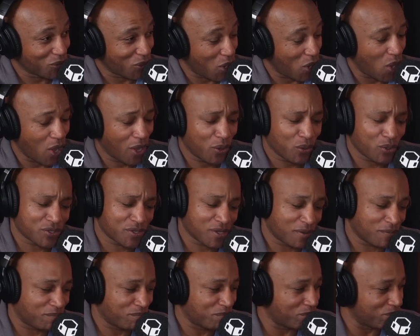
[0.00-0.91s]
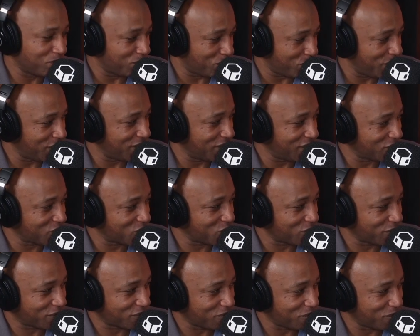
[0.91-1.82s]
Oh, it was a big issue
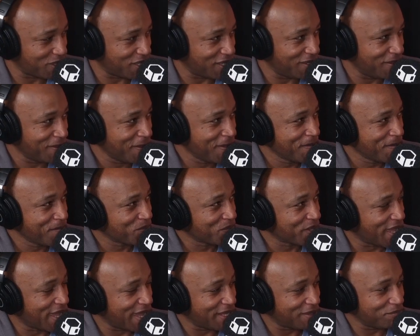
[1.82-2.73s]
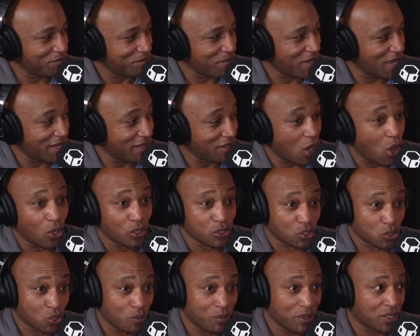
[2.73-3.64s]
for me, and
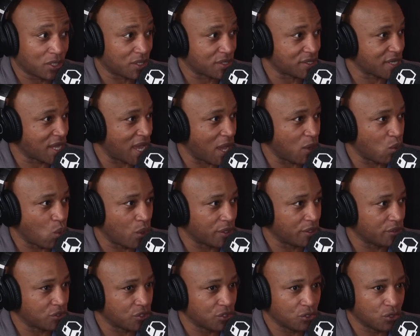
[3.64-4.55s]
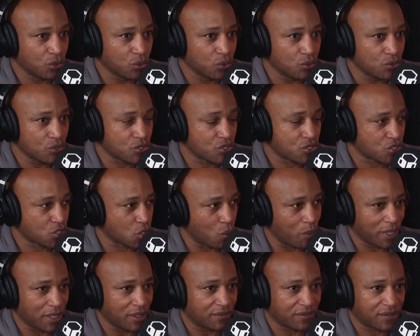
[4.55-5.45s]
also because I wanted to do so
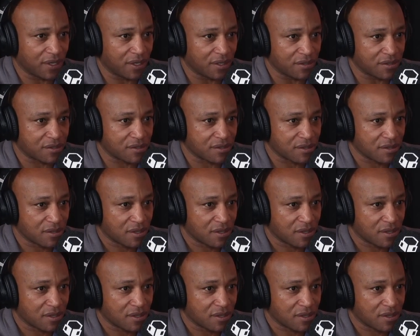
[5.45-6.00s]
many things.